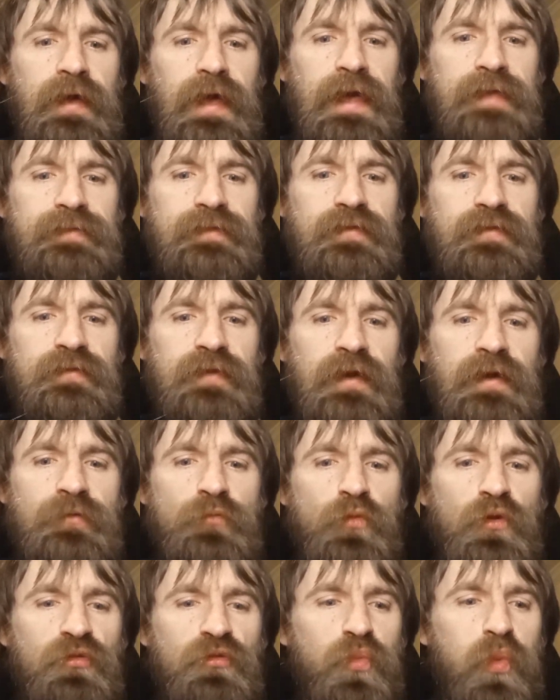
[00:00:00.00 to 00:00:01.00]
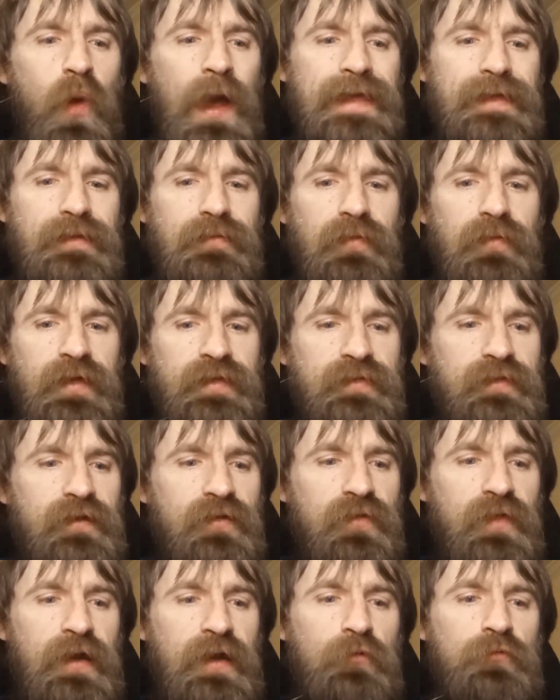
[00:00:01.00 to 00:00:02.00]
and the sun was white like the
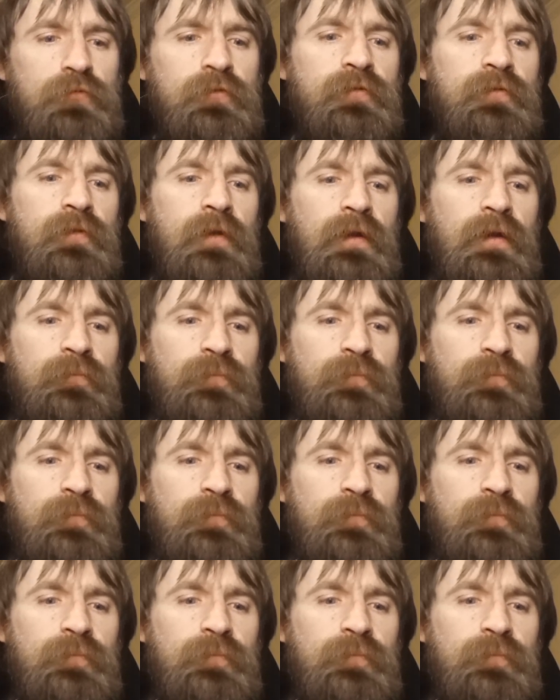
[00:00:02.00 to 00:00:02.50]
clouds,